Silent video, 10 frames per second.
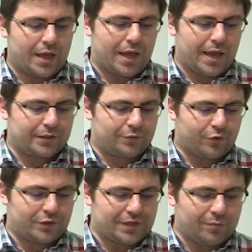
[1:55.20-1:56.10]
And
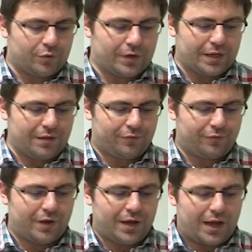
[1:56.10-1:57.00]
for example,
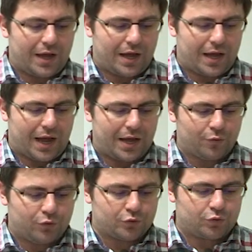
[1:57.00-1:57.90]
if uh, I
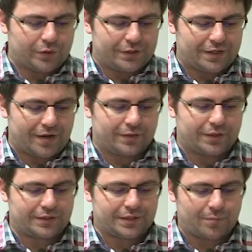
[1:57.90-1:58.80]
want to
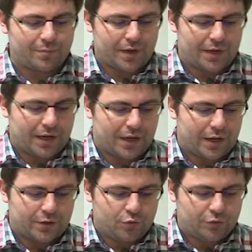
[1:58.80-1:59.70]
insert some
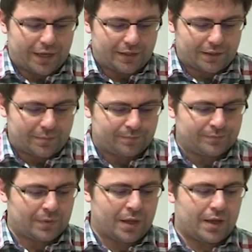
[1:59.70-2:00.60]
uh, new data,
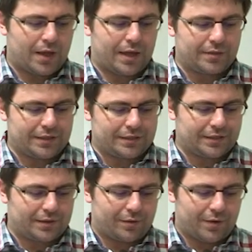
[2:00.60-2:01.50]
and this
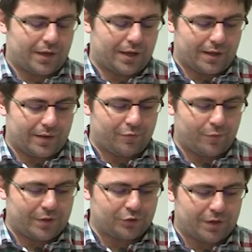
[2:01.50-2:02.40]
is uh, uh,
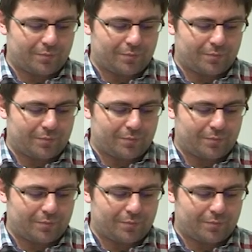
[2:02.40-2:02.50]
information